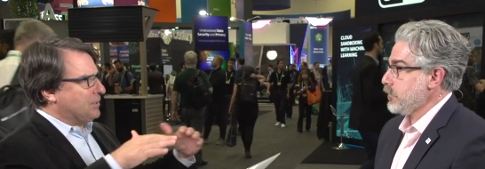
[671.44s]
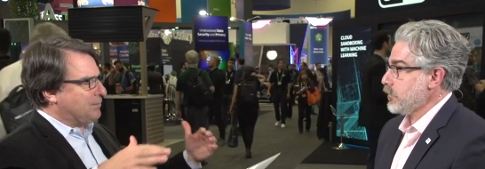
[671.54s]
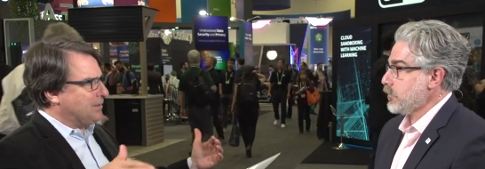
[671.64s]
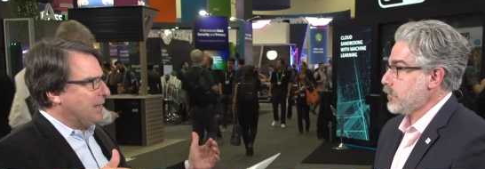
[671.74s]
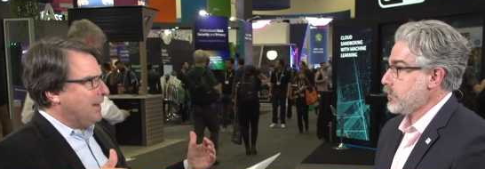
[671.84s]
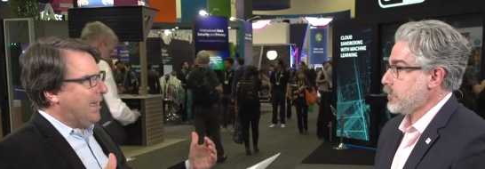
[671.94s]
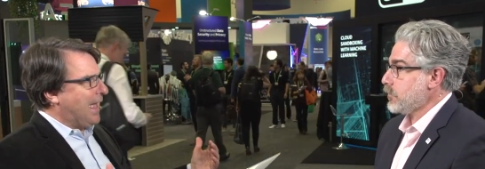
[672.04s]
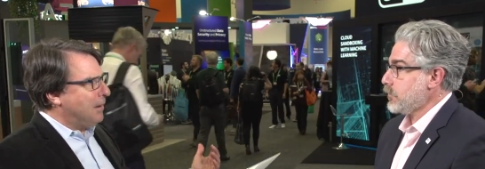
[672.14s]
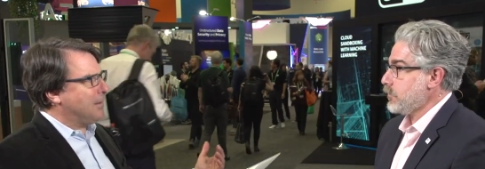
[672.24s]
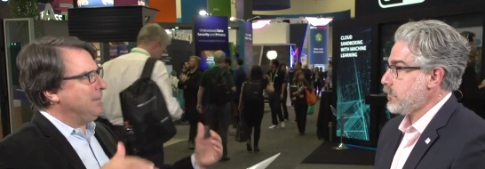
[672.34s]
Speaker 1: industries,
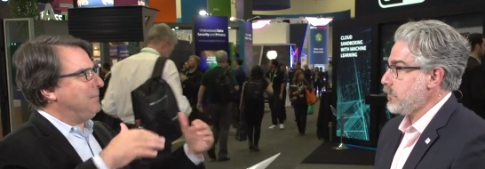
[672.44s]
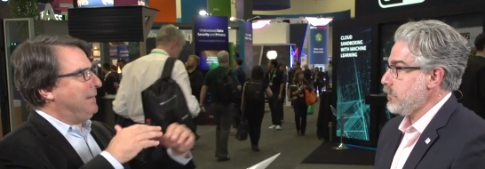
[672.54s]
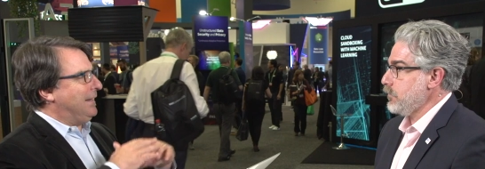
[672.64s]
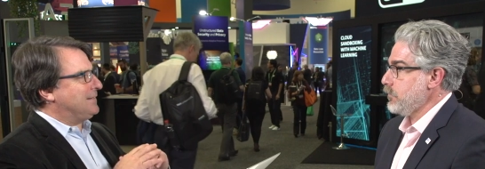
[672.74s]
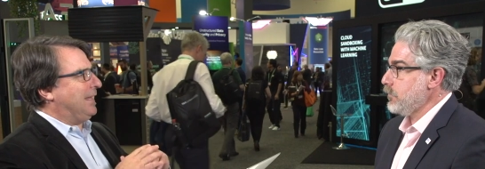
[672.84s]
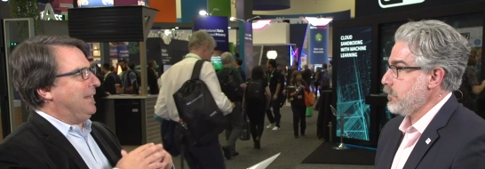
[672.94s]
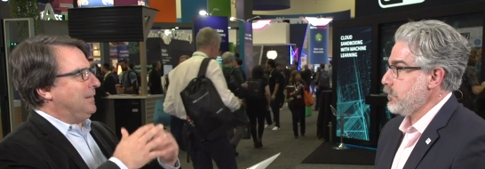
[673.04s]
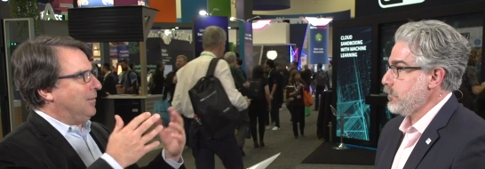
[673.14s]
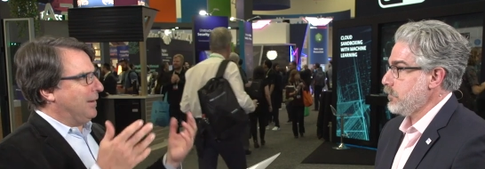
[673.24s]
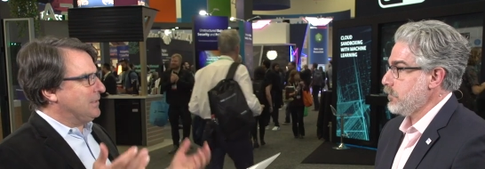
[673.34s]
how can they
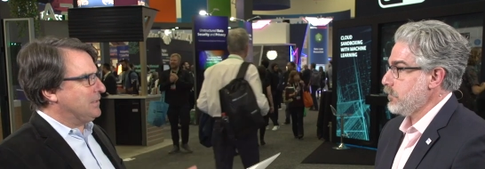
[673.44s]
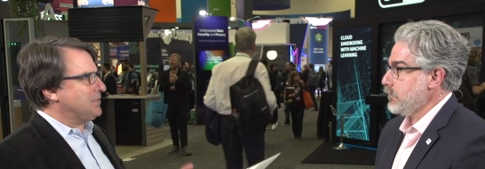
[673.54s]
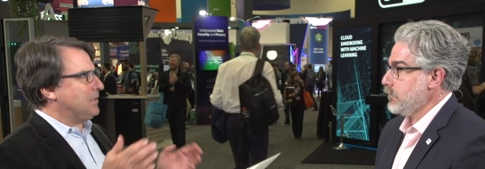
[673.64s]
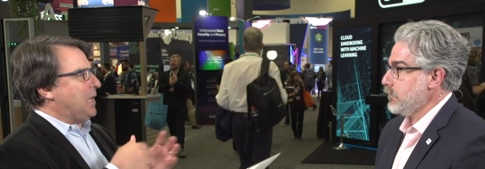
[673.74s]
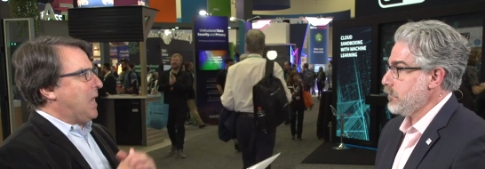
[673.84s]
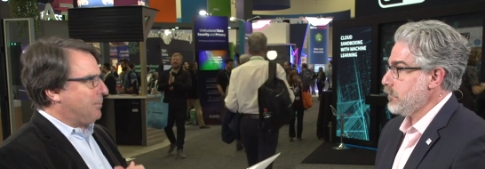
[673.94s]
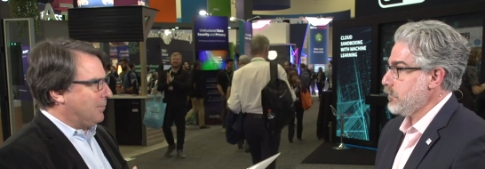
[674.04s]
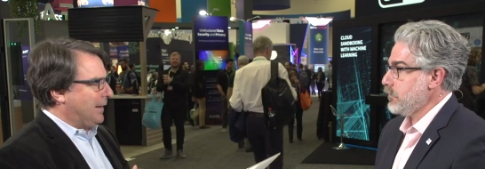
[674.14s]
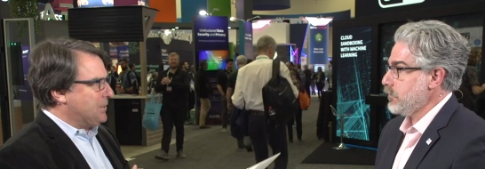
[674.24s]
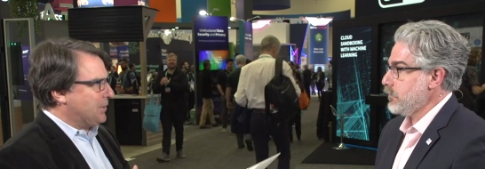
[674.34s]
maintain their existing
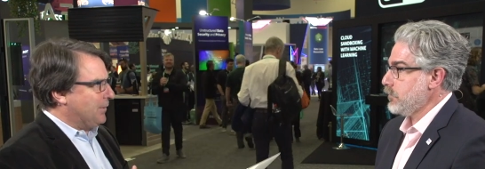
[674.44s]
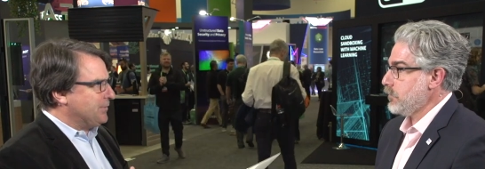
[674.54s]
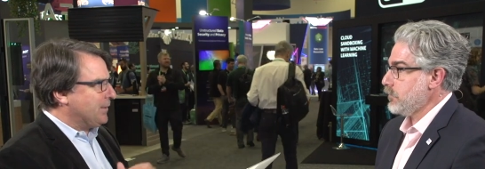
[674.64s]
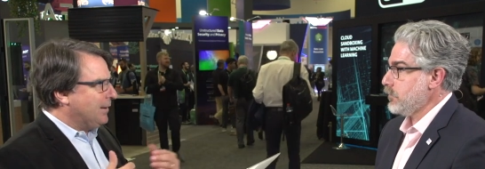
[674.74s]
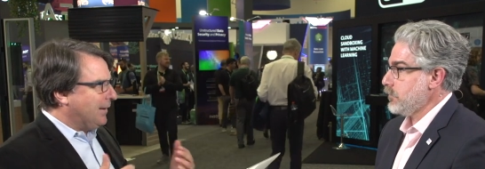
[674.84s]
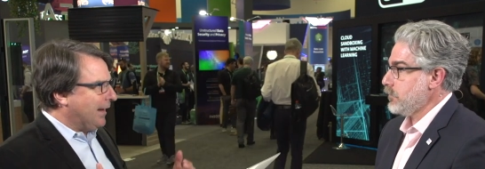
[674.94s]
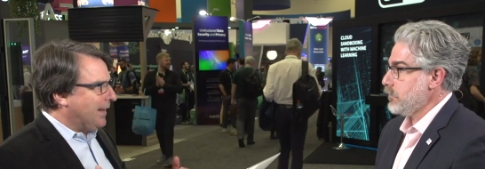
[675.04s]
operations